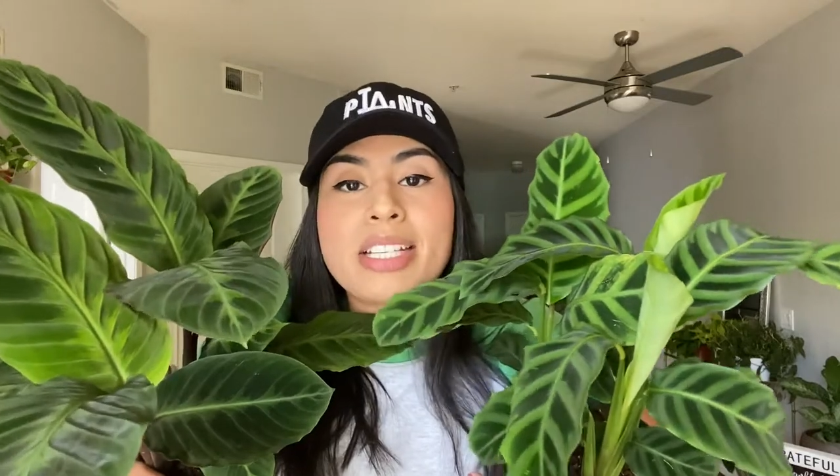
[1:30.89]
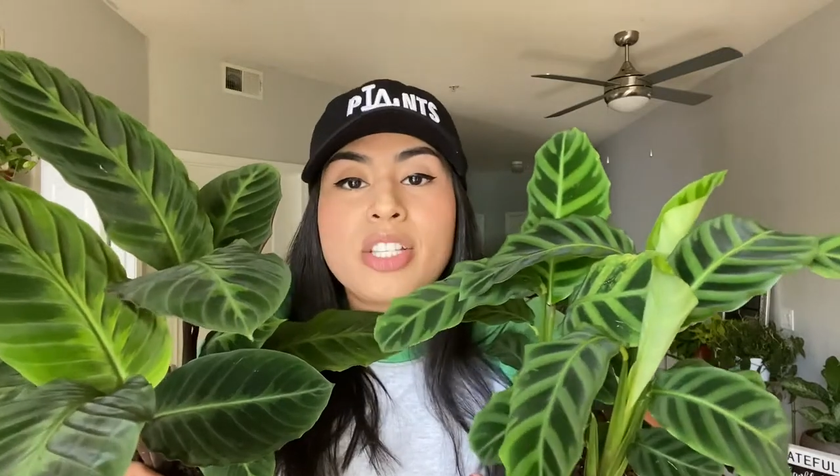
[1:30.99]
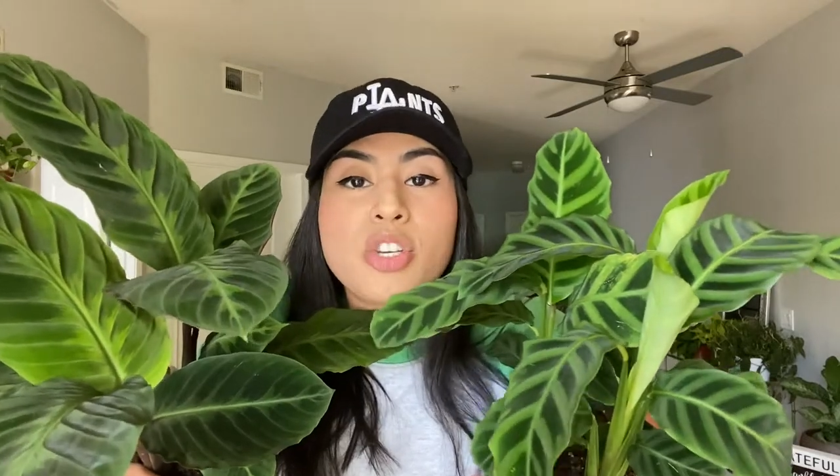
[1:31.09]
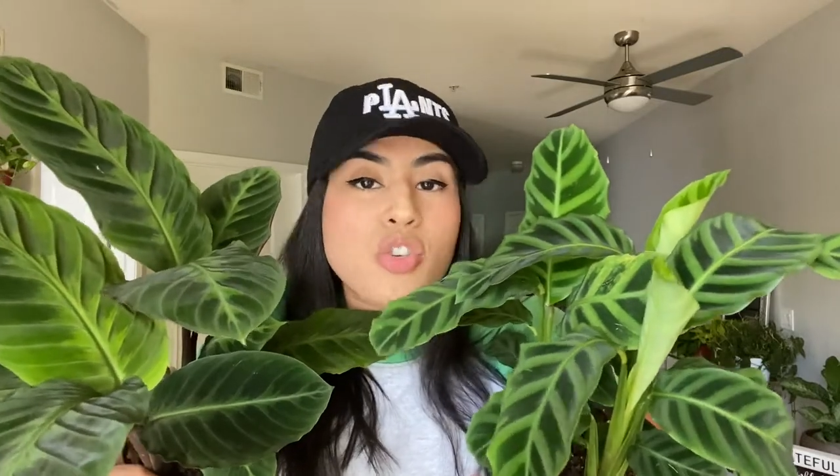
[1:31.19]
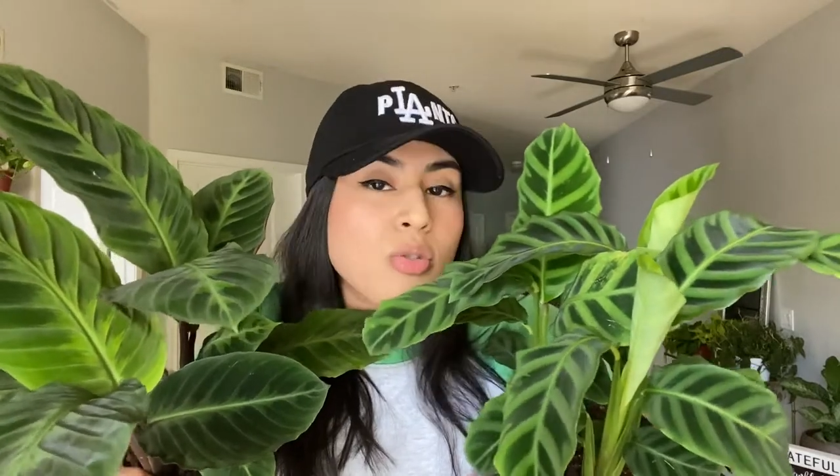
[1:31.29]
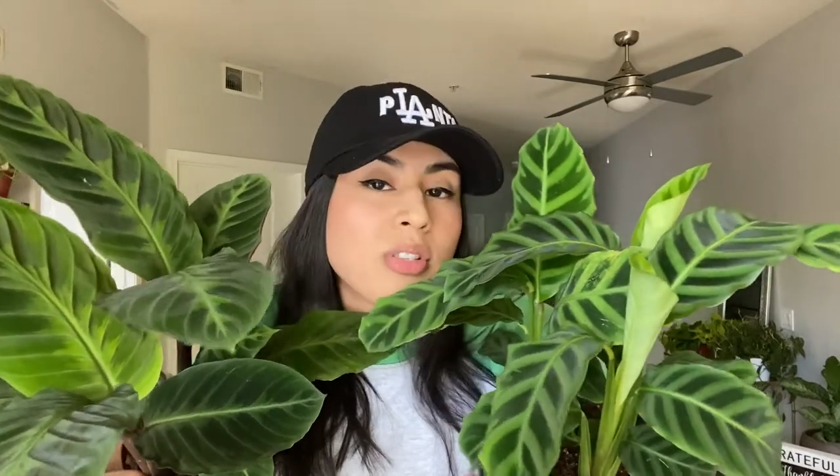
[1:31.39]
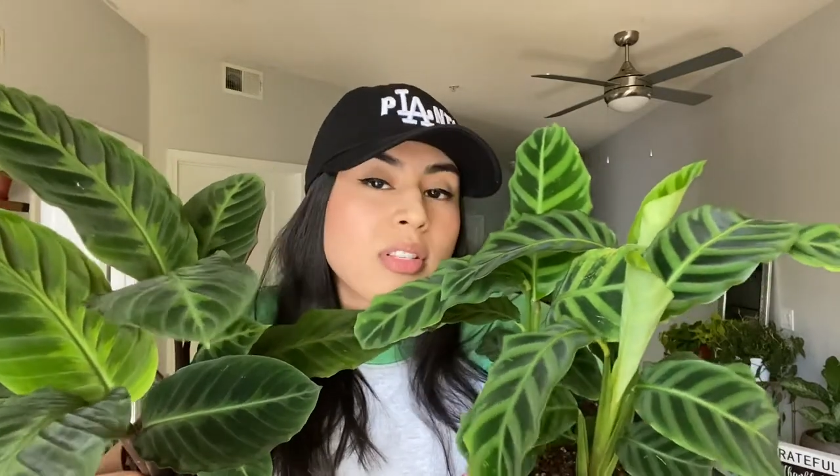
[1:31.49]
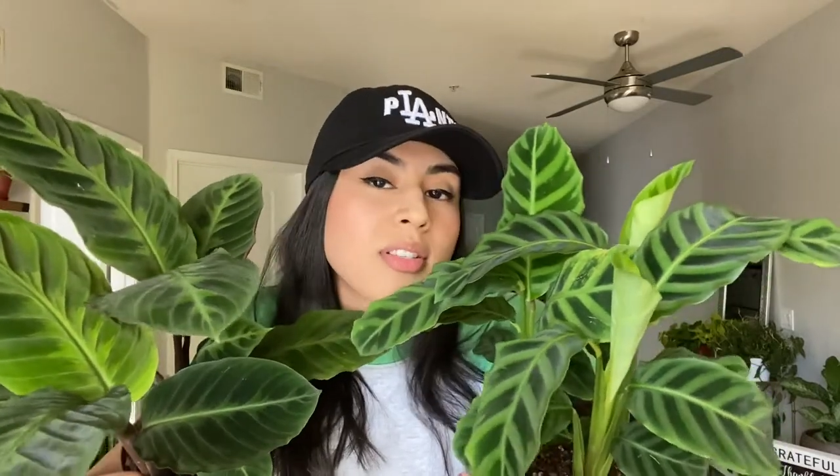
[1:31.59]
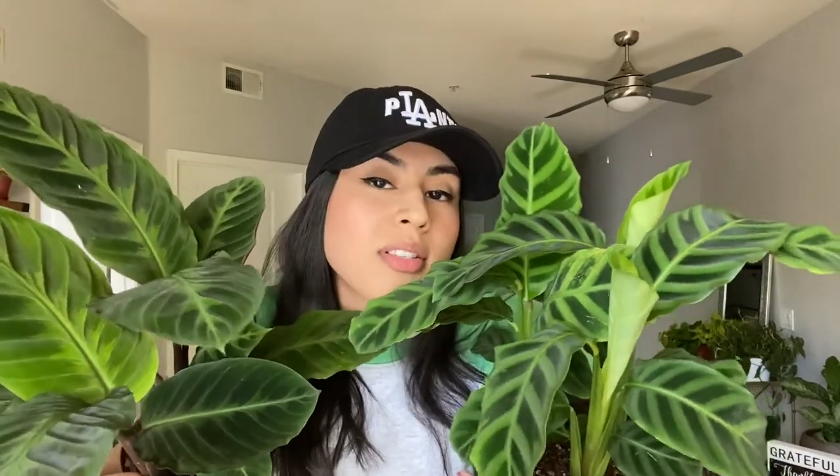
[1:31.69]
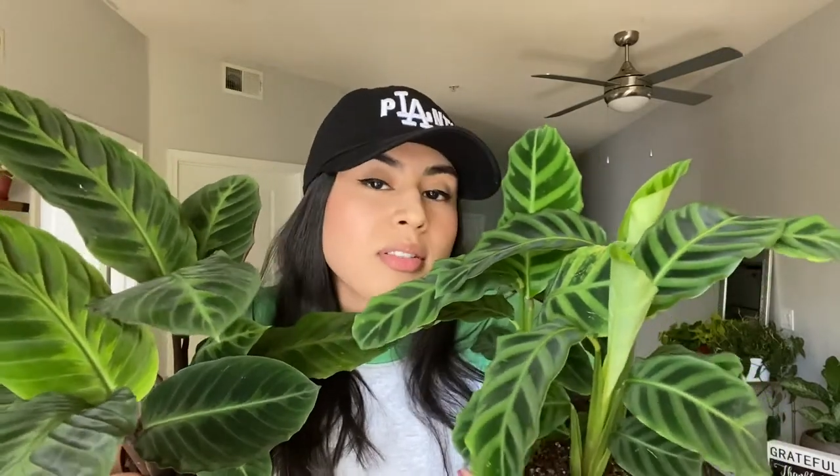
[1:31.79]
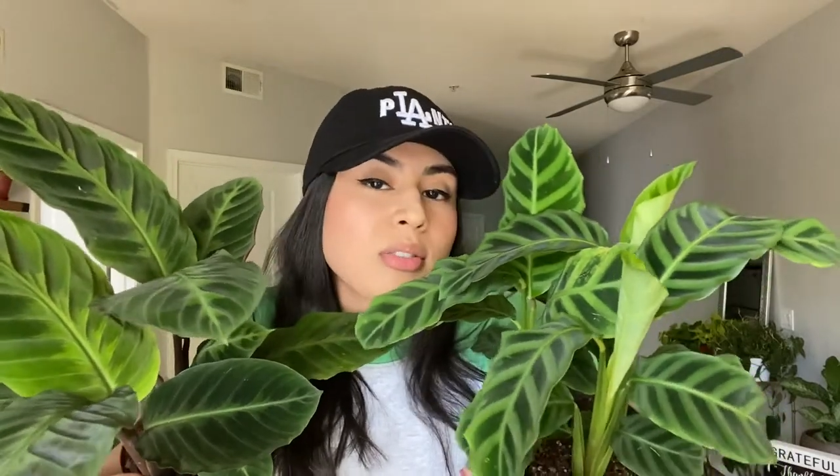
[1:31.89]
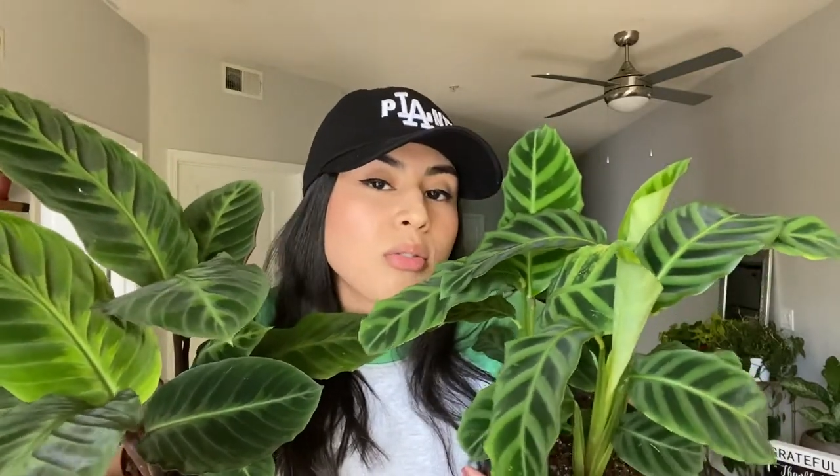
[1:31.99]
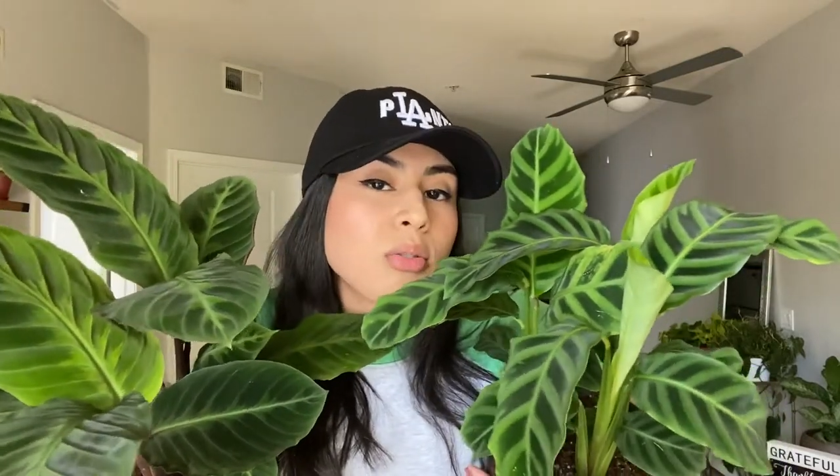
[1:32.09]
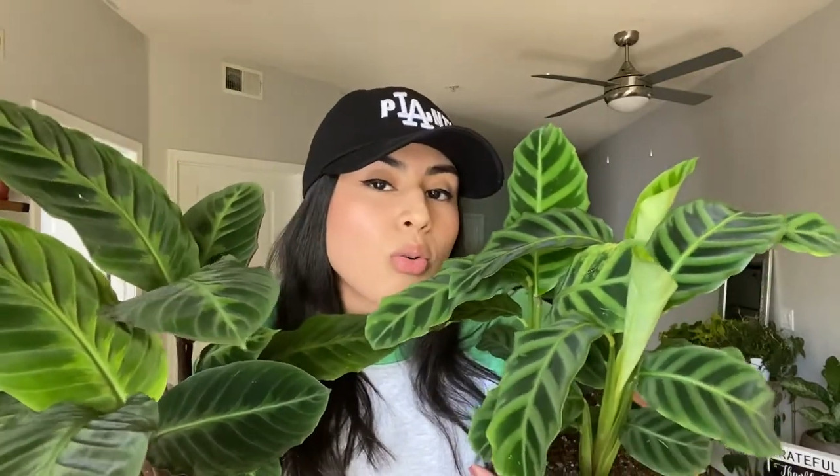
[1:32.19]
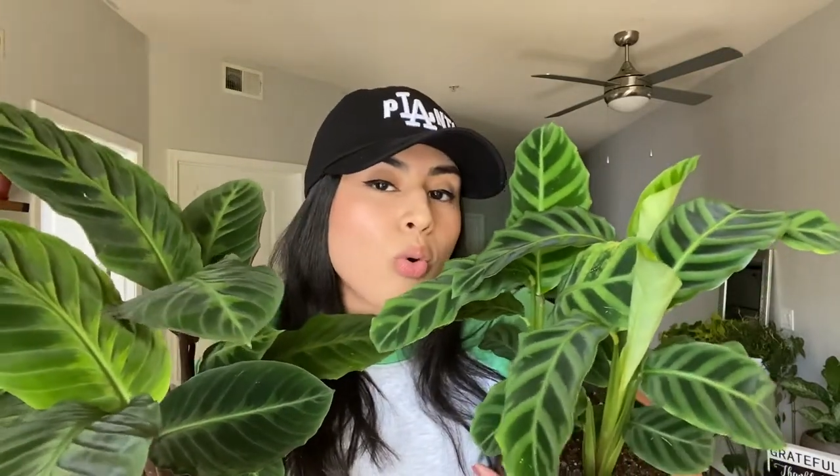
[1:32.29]
to use
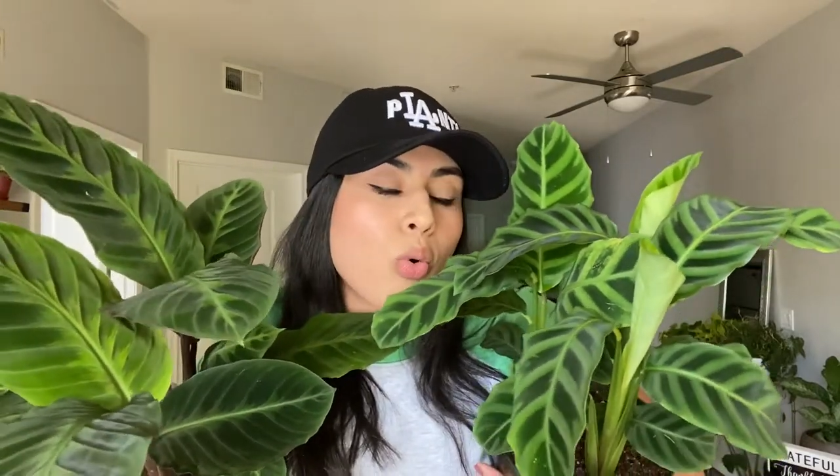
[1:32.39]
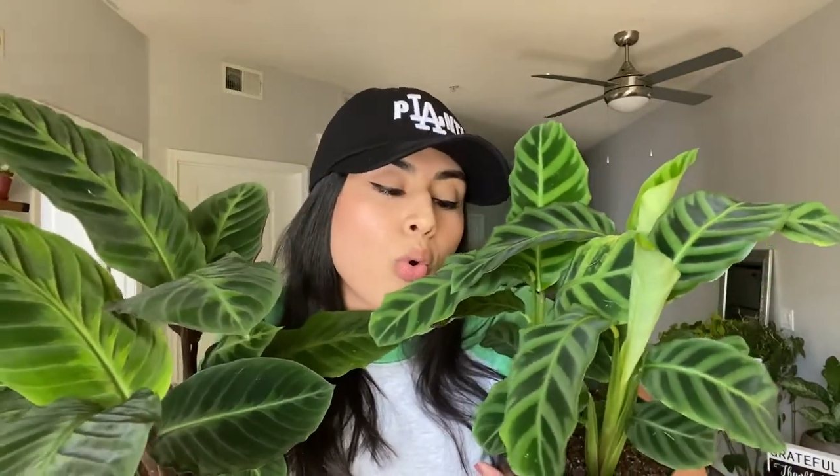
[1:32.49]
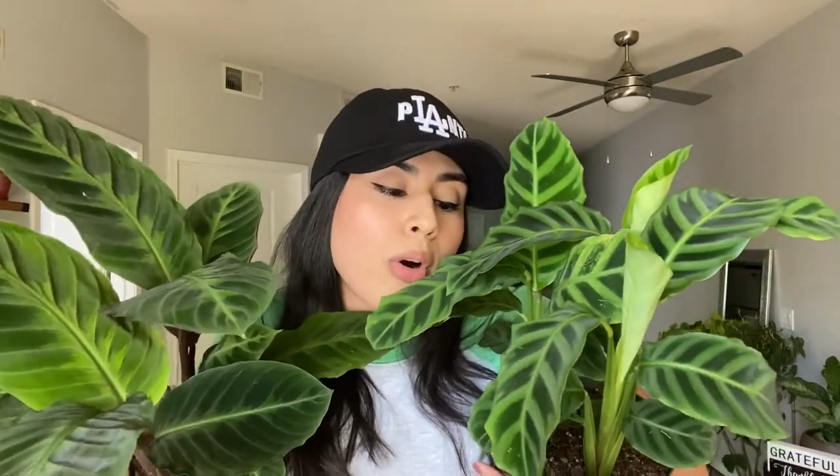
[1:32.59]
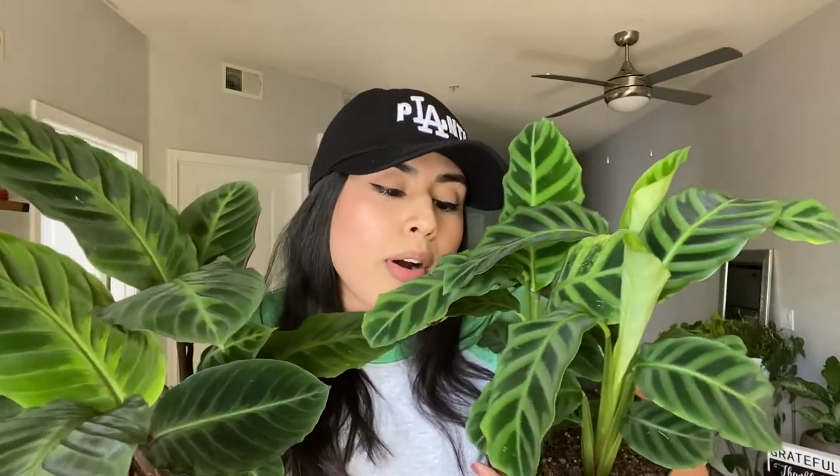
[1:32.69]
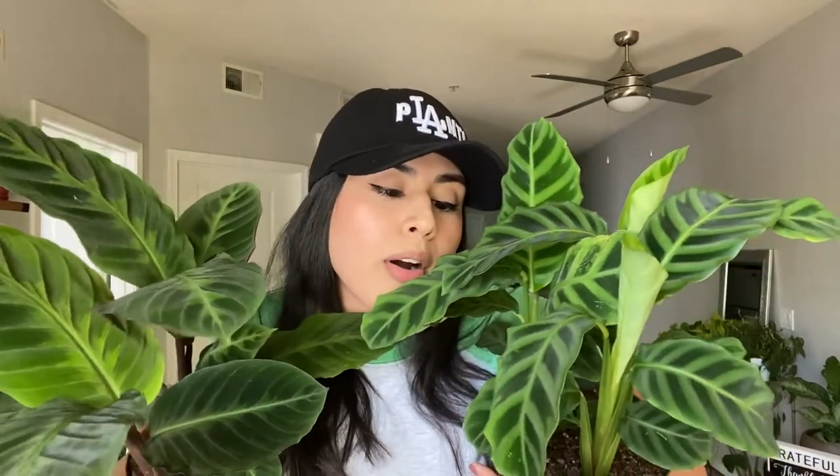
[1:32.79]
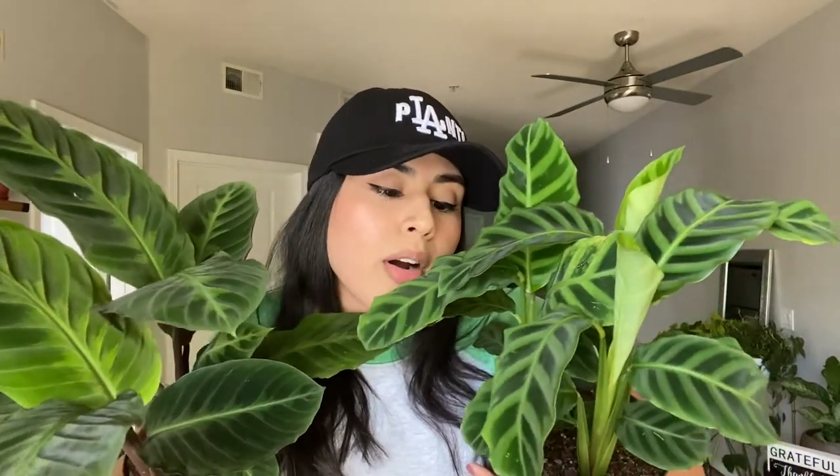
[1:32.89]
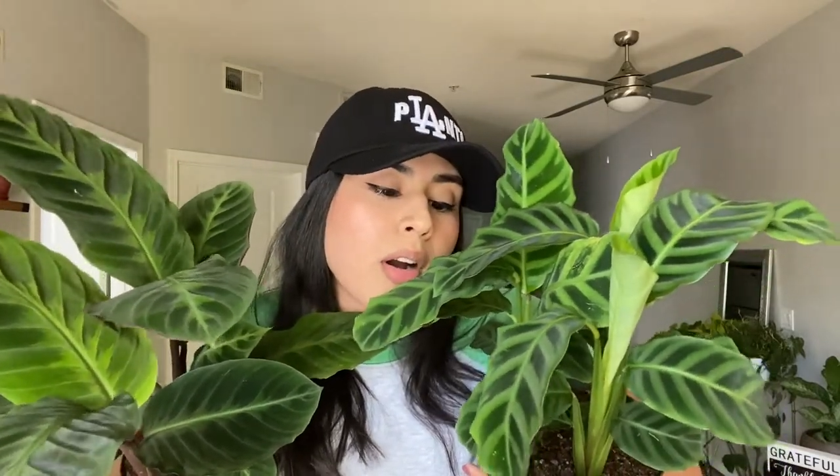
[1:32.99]
distilled or